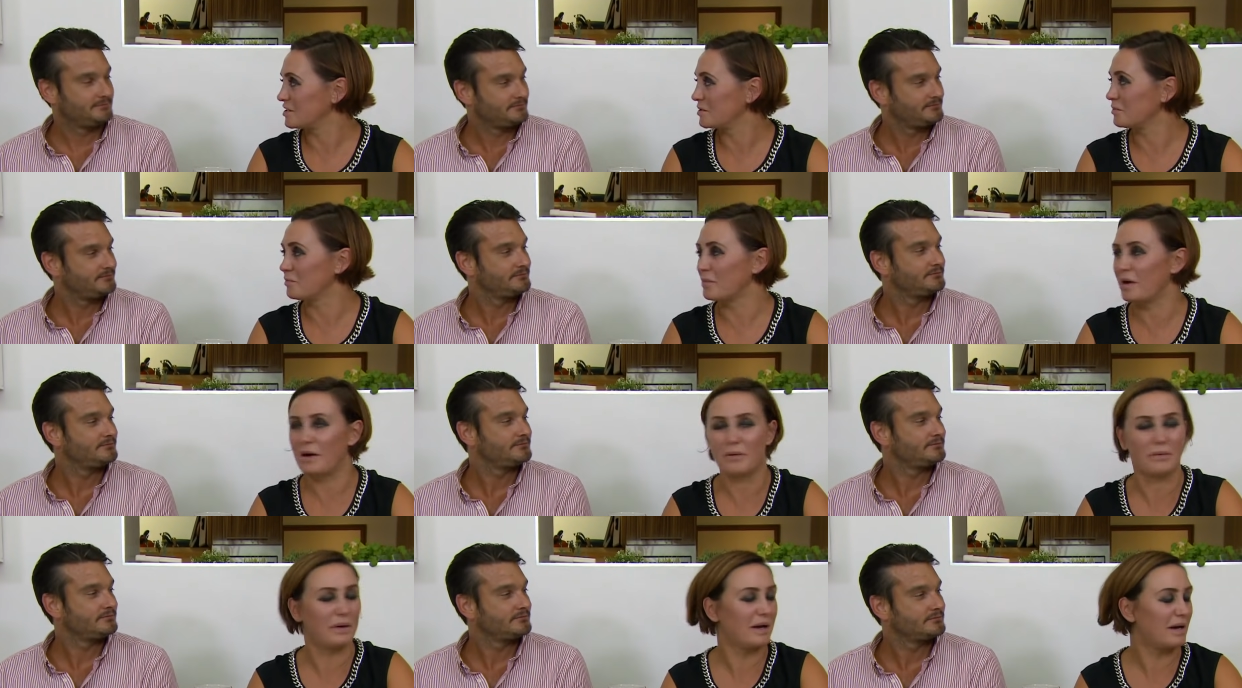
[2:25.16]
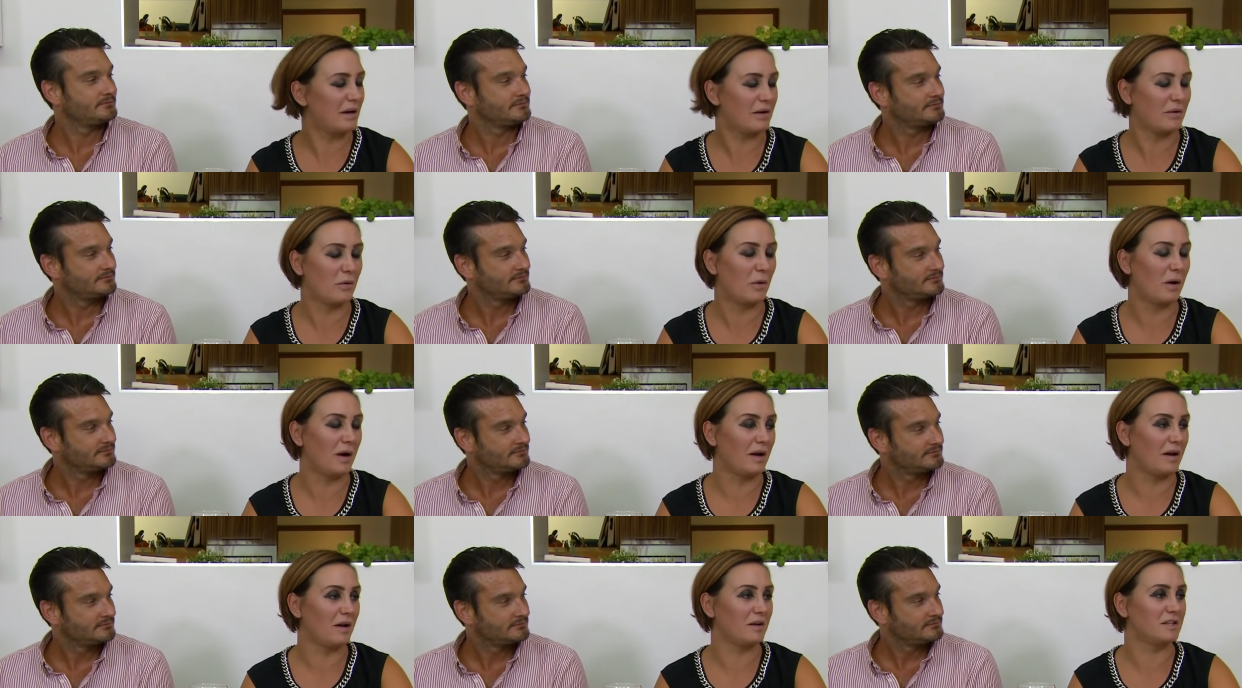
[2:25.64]
Speaker 1: somewhere we
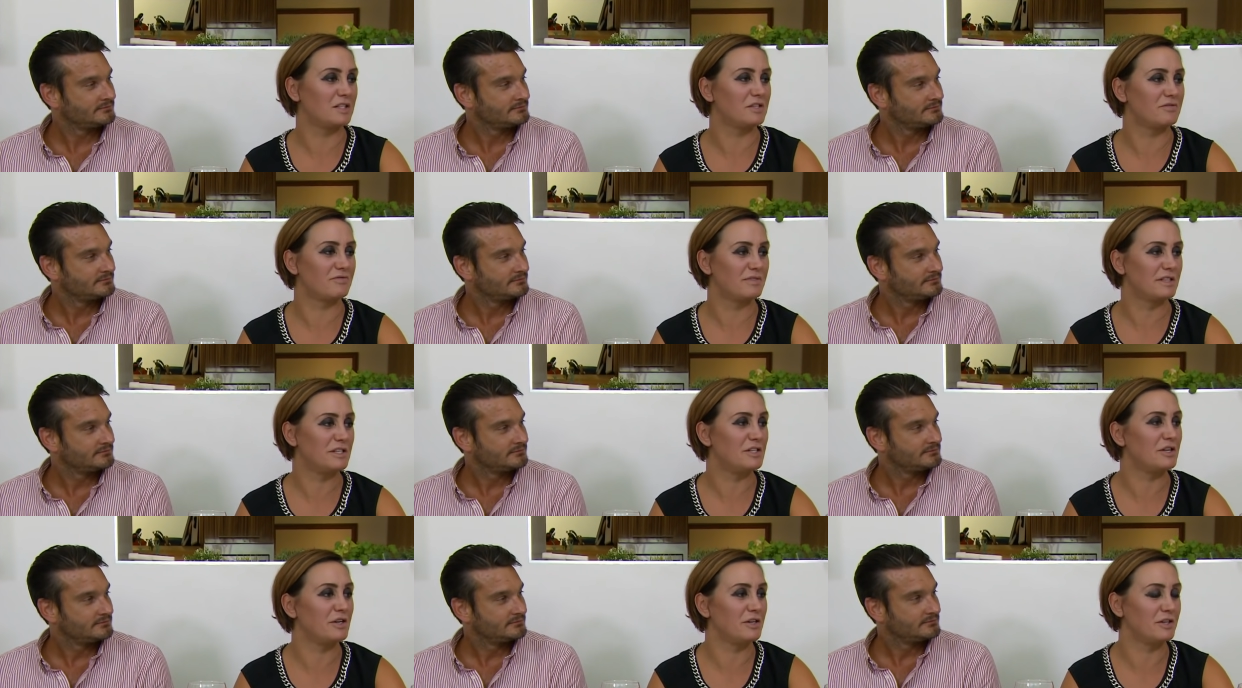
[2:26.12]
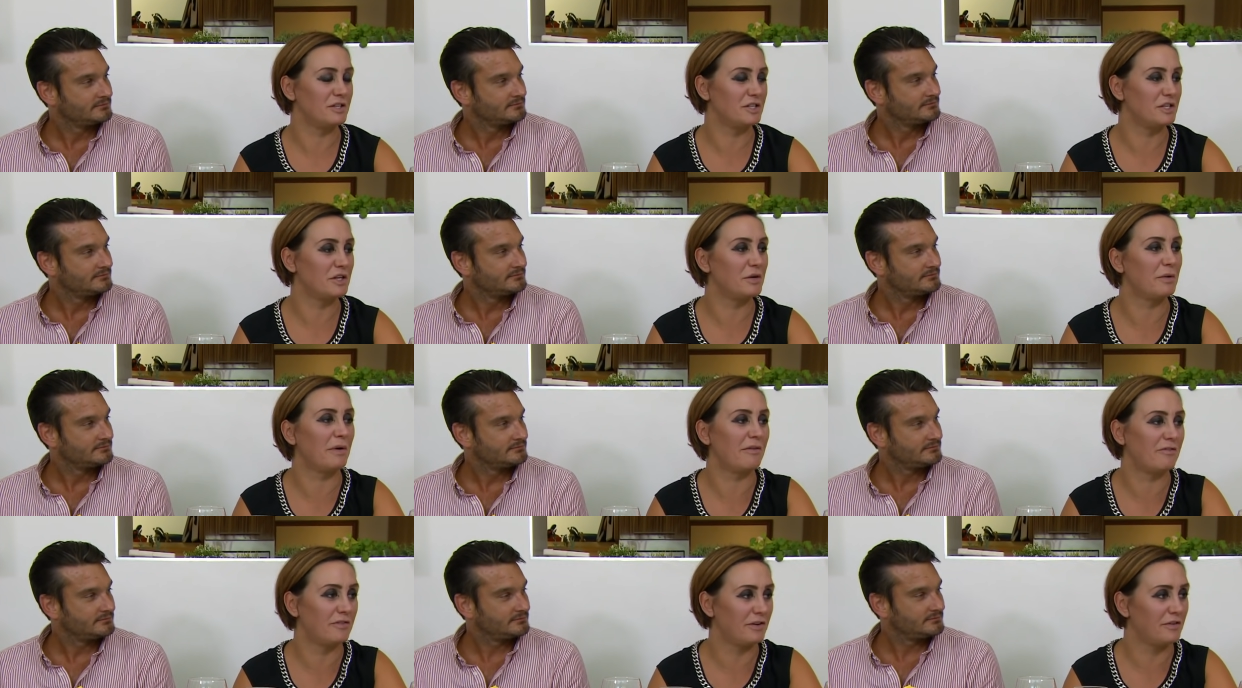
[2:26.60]
quite like to return to
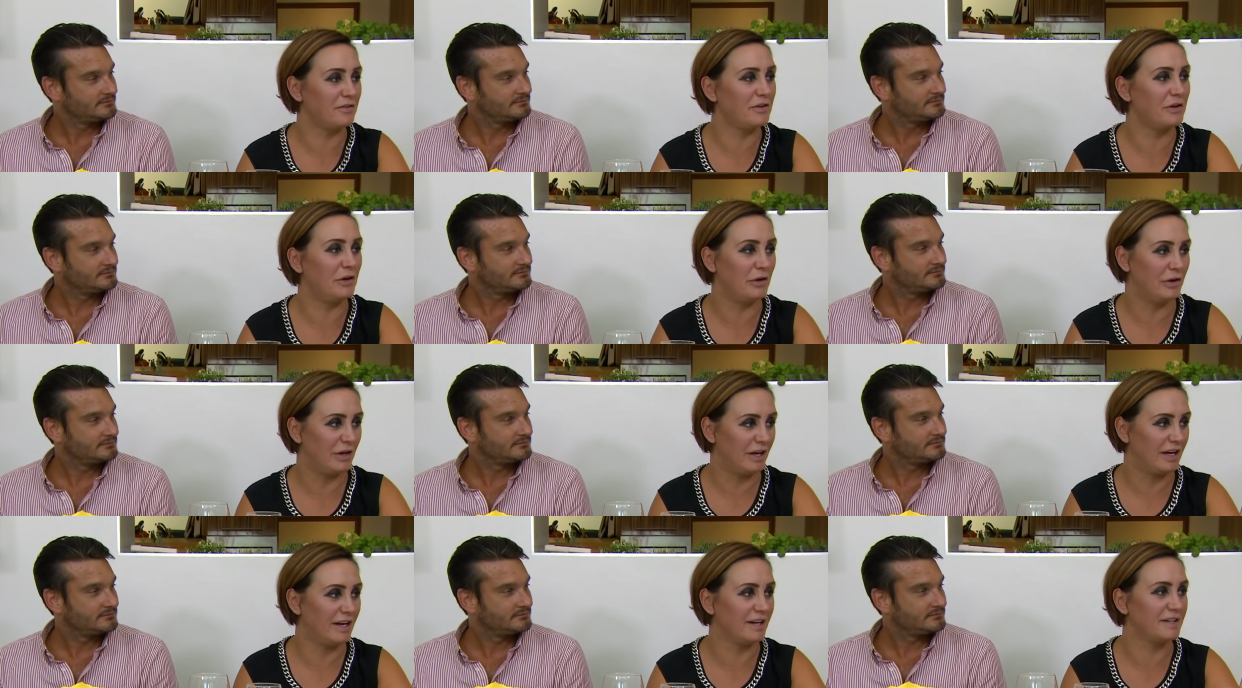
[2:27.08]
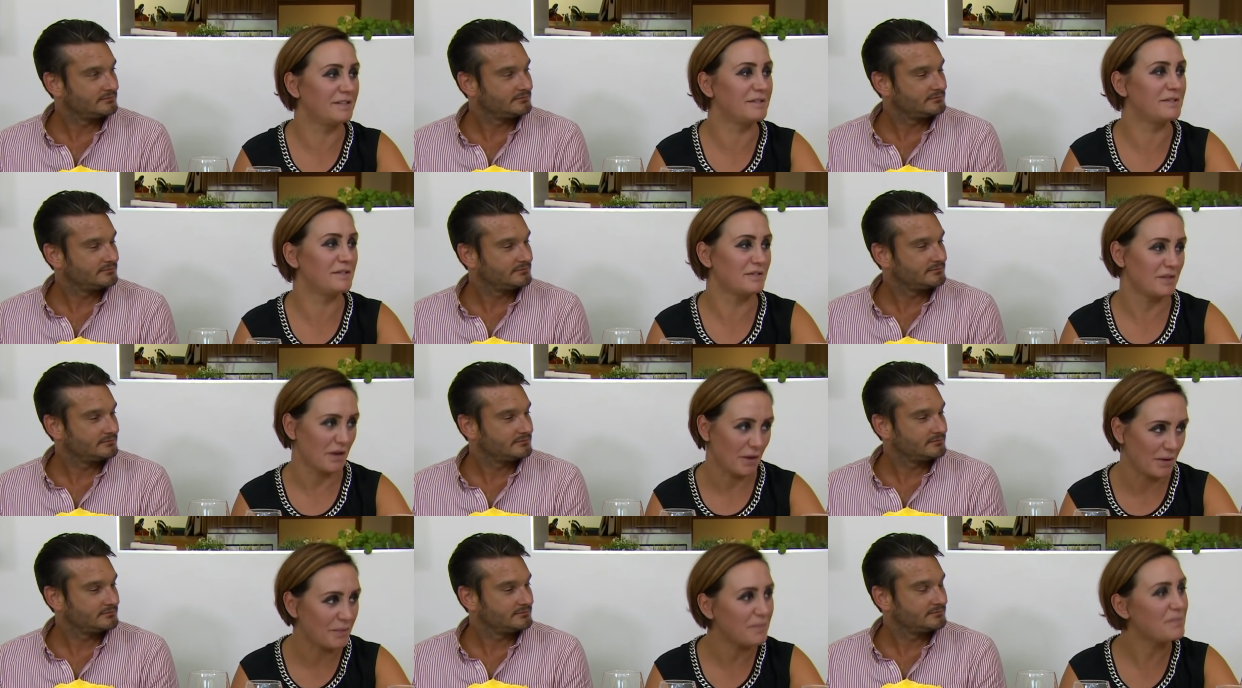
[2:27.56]
every few years,
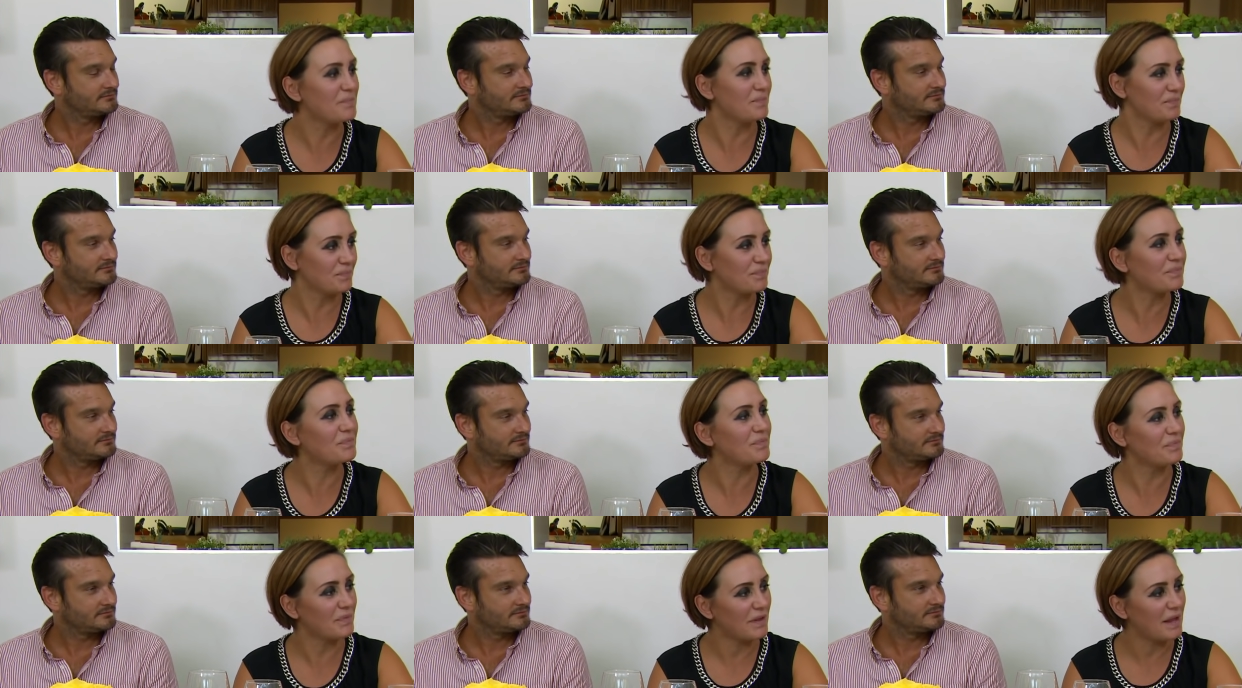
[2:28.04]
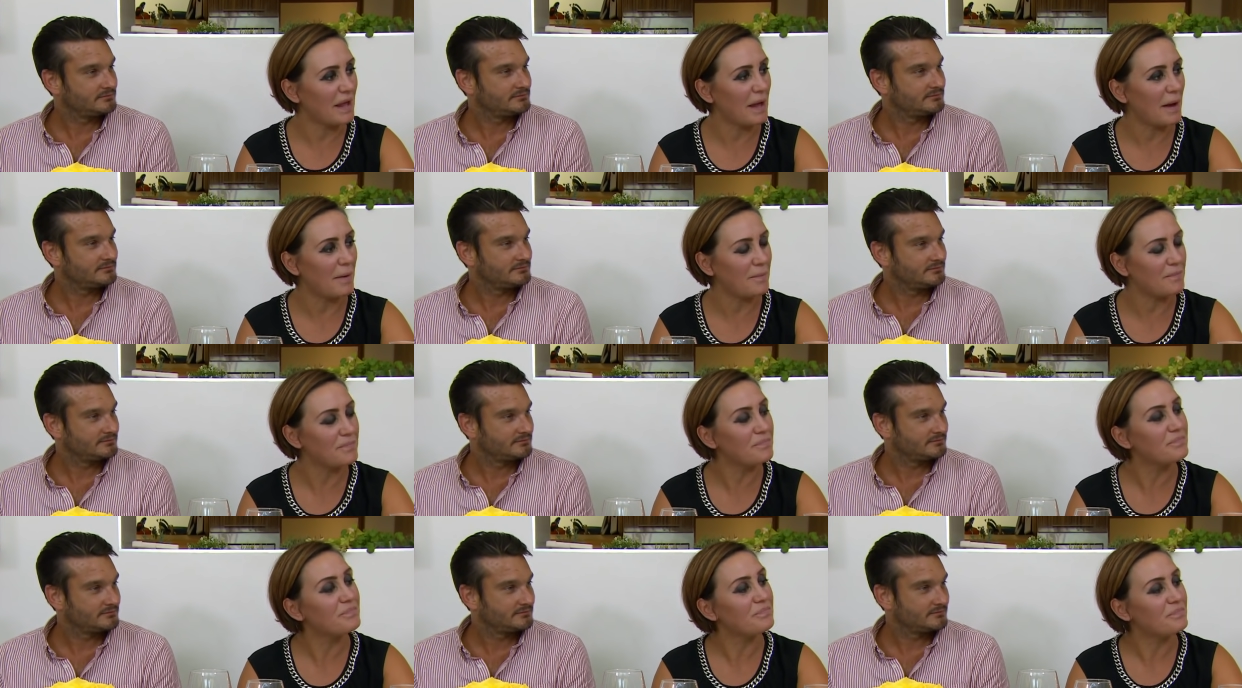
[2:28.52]
so... All right, so you've yeah.
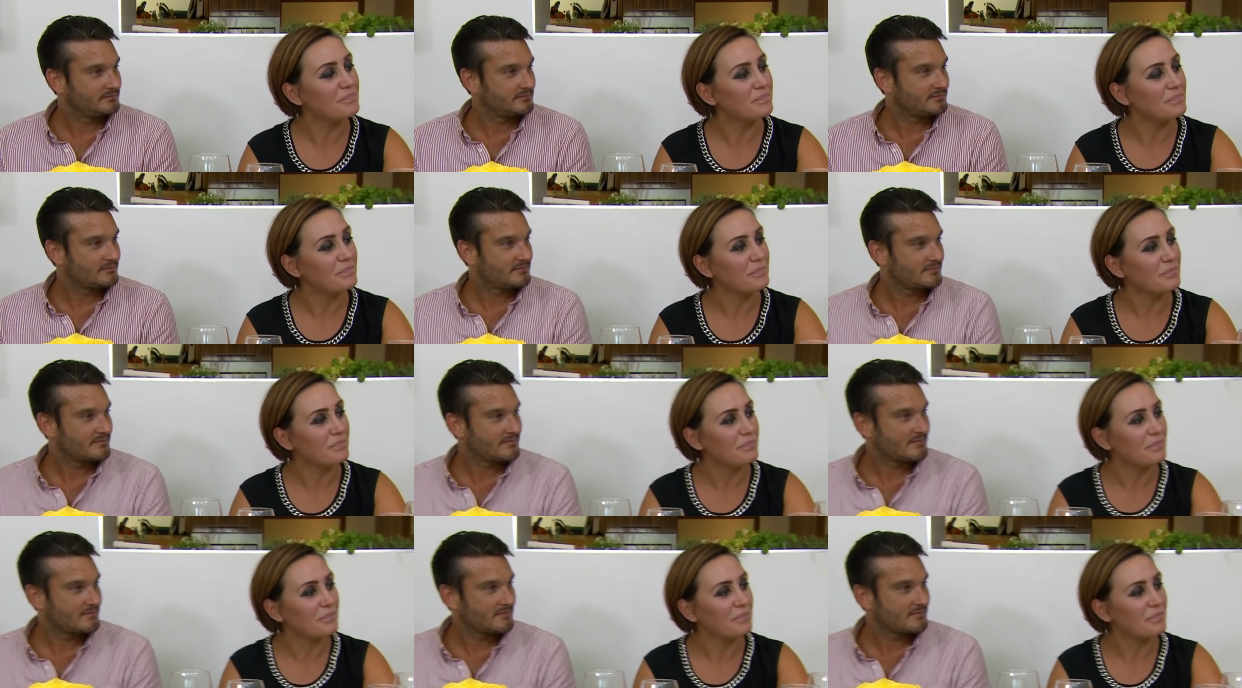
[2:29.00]
been there